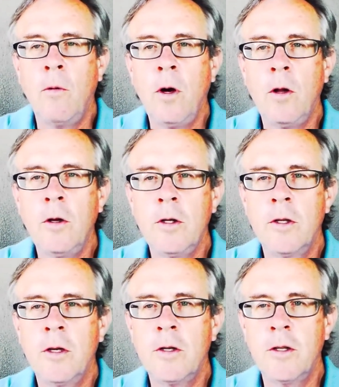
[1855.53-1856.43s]
Well,
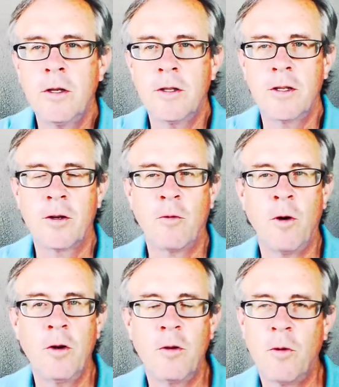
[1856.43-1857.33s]
there's there's there's this uh,
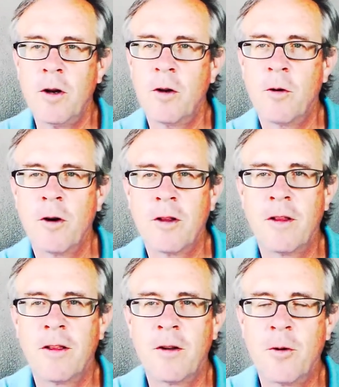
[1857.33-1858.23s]
one one door.
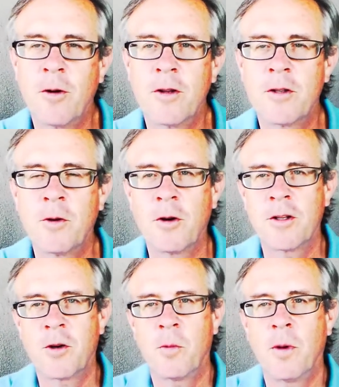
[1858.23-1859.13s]
This, the door this
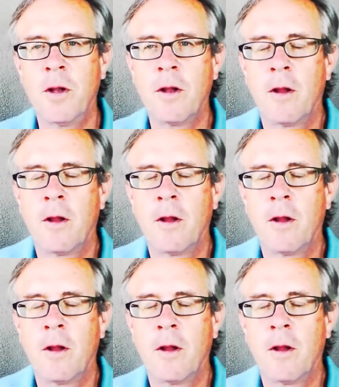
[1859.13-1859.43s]
door is open.